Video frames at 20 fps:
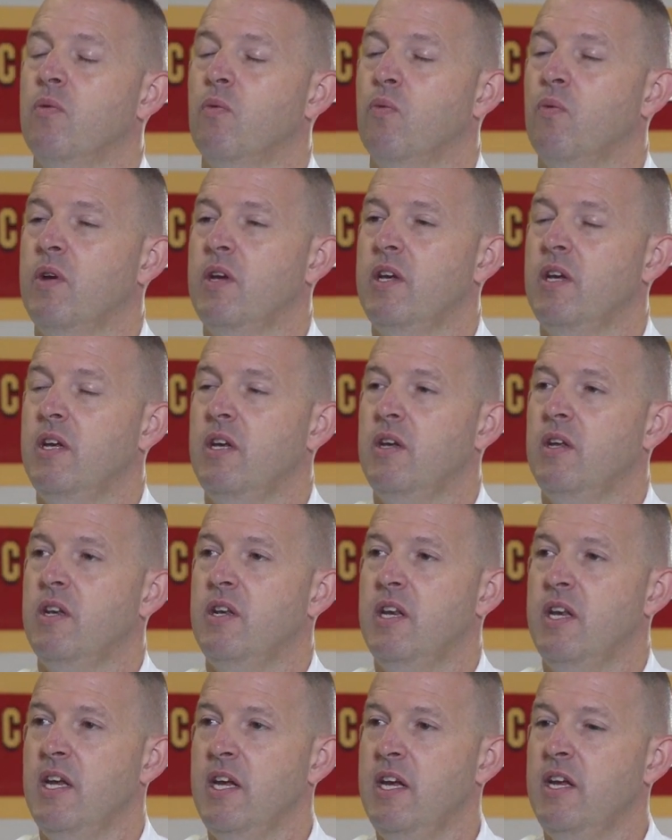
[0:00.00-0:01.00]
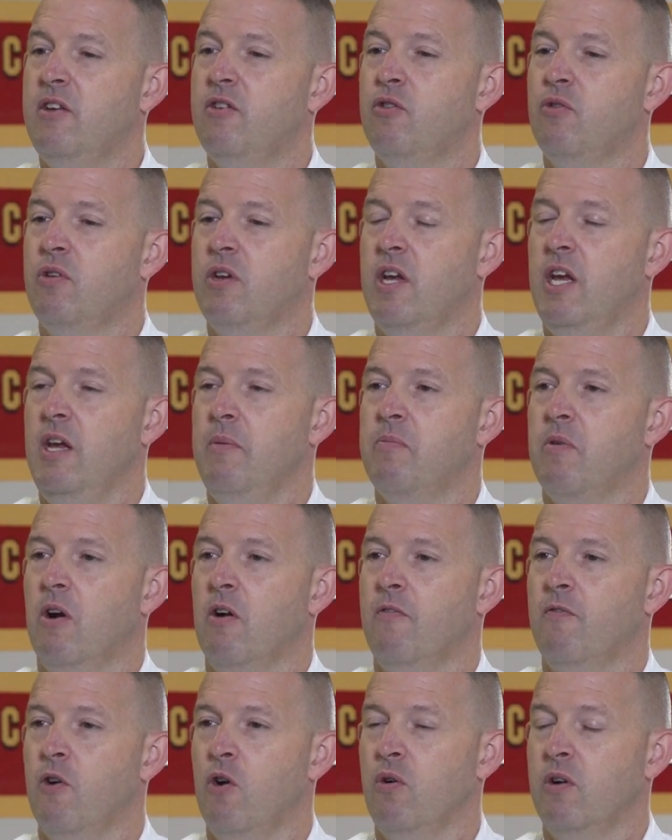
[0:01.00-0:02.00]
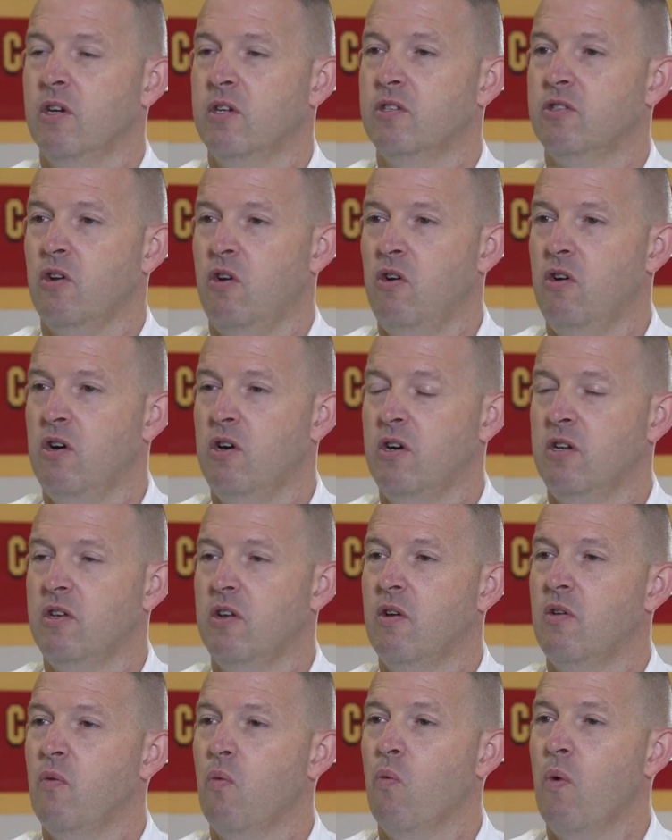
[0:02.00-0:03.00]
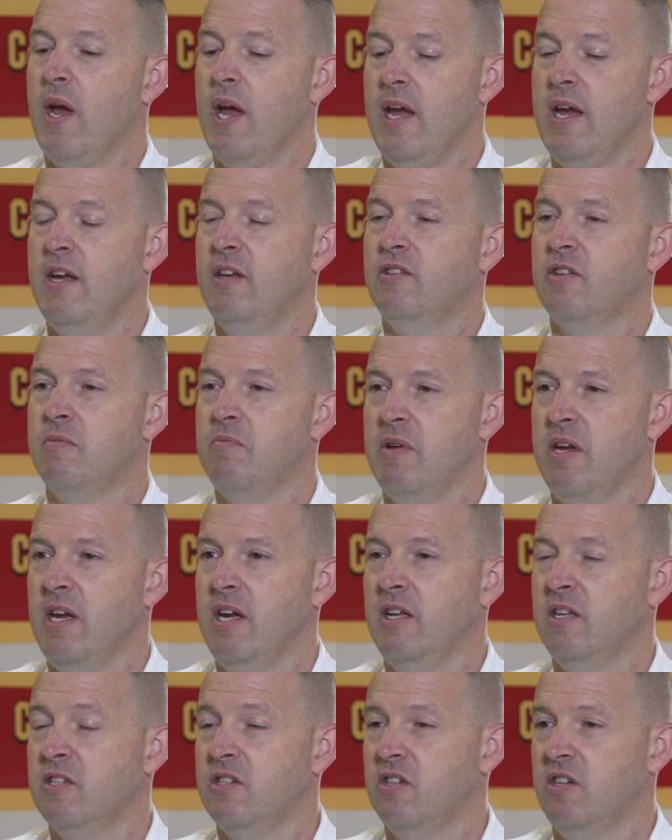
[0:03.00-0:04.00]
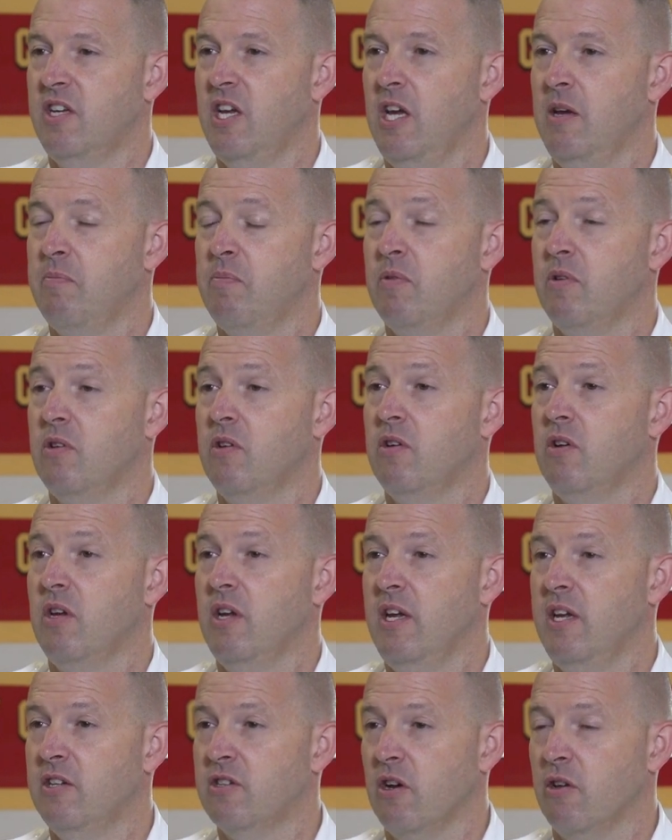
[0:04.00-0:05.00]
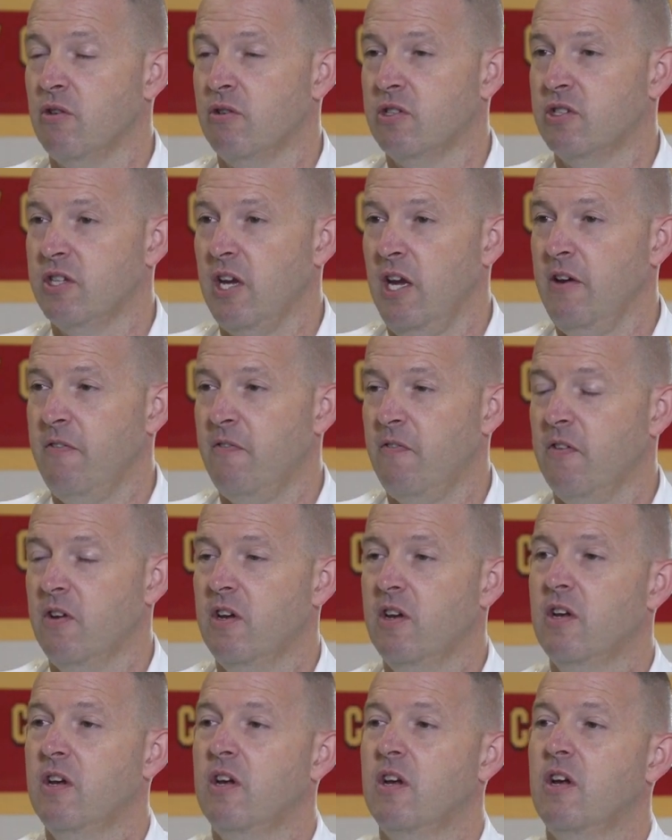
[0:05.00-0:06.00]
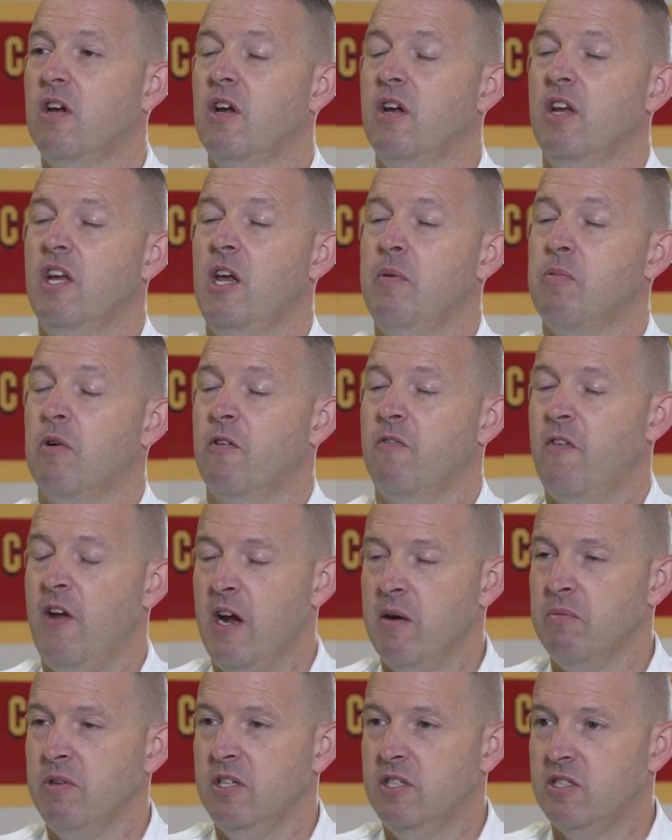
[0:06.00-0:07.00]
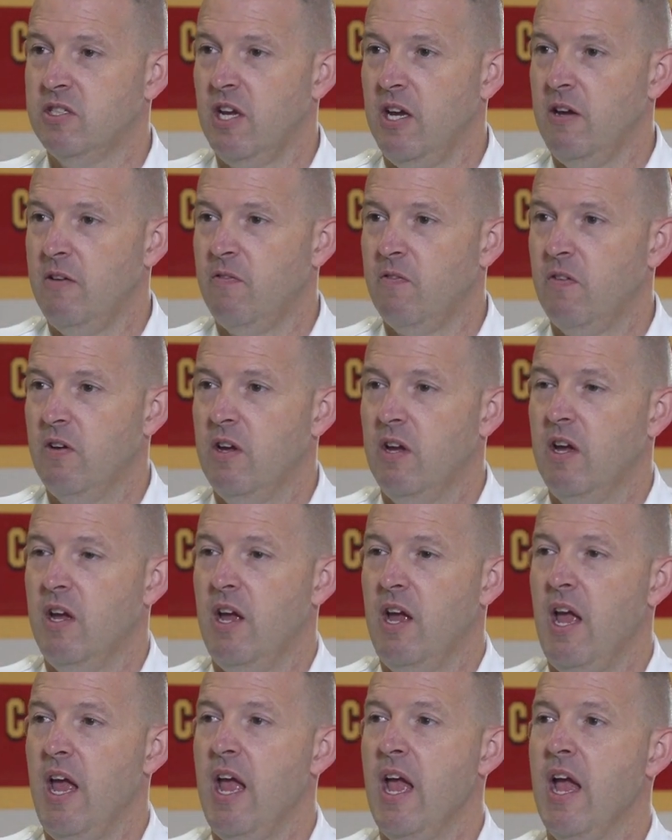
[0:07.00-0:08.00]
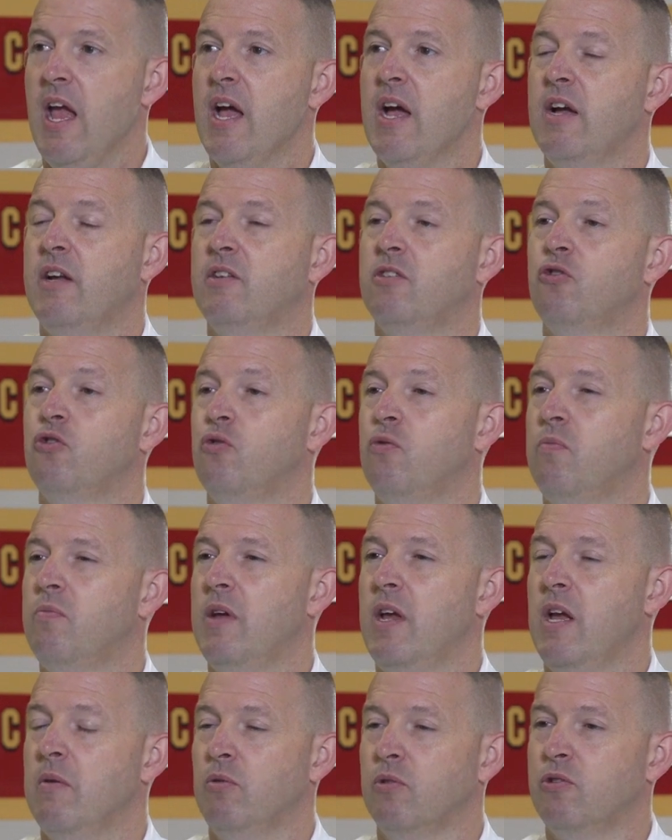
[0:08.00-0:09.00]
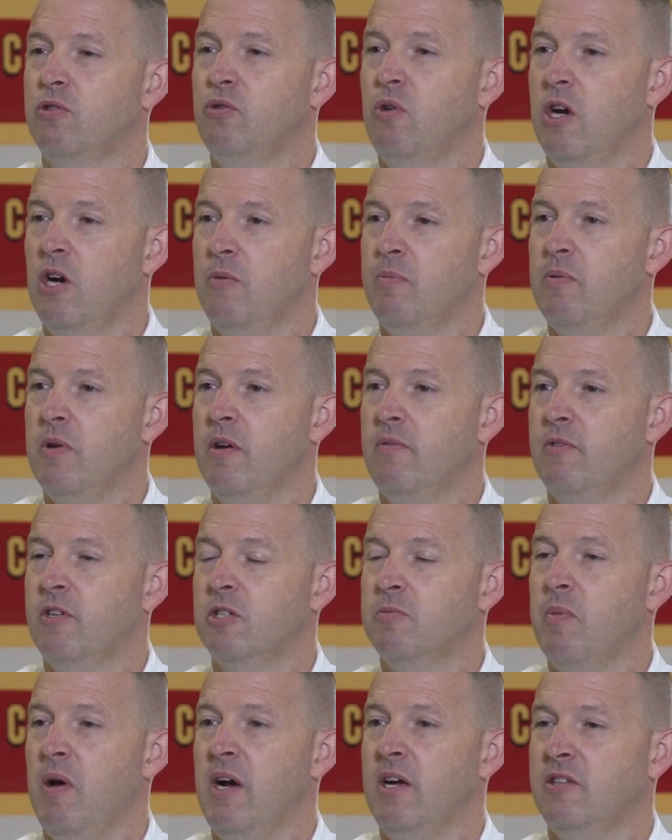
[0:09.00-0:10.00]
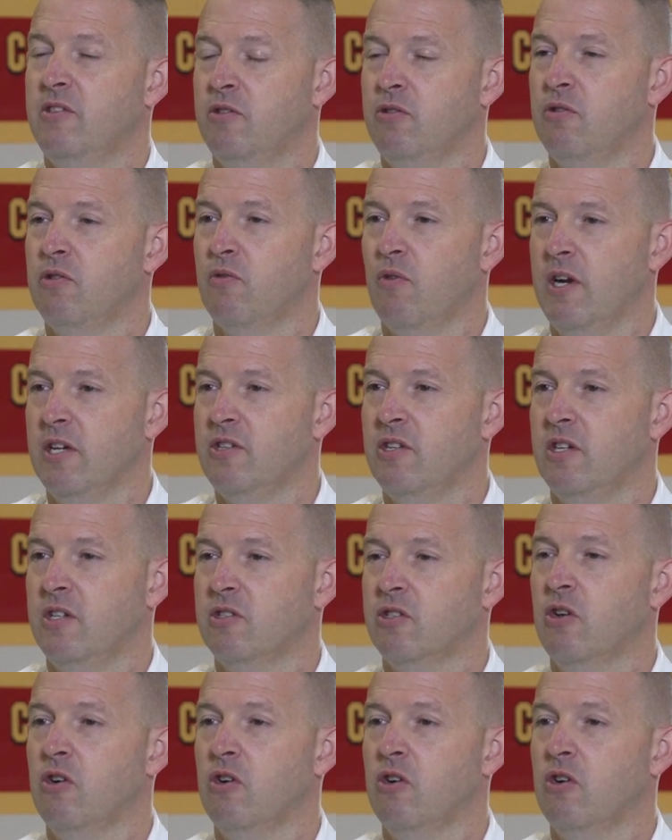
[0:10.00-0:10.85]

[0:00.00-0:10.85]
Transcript: we need to keep our focus on ways and means to keep each other safe, keep our families safe, and to be able to help and respond to the residents'